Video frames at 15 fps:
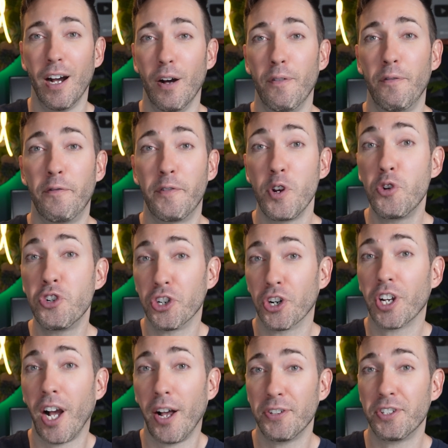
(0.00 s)
of
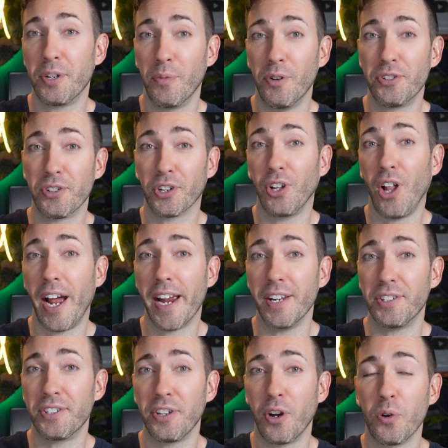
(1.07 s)
future customers or
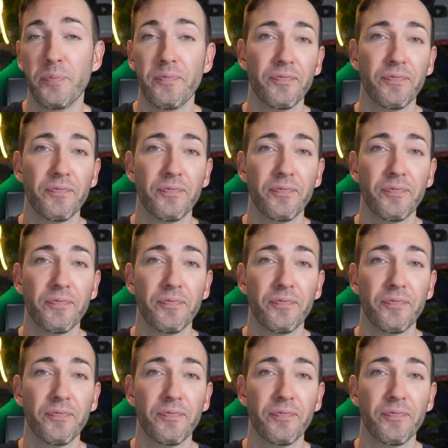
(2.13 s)
clients. So